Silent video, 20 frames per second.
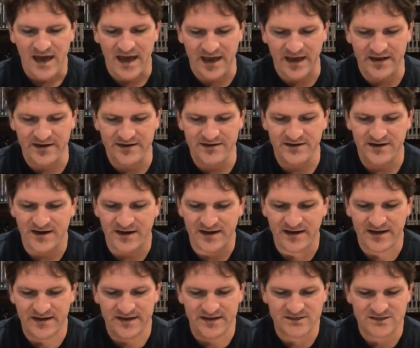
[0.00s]
and
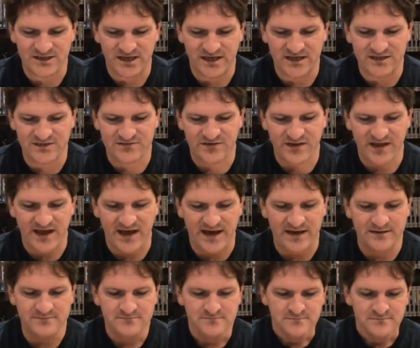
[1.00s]
in exchange for
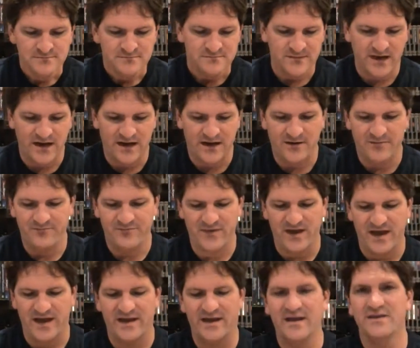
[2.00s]
that
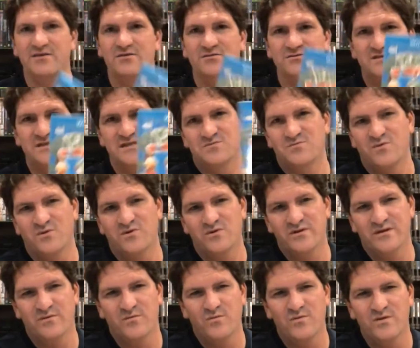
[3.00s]
I got Yoshi's
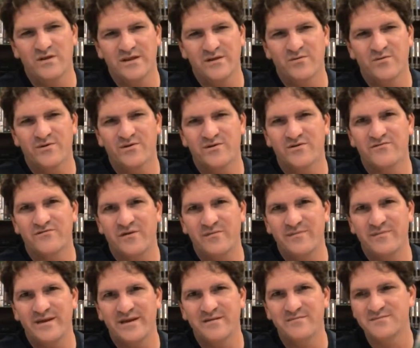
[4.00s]
World
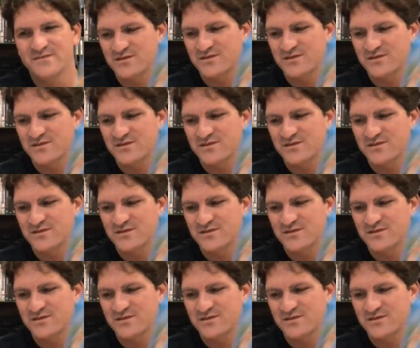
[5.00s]
from him.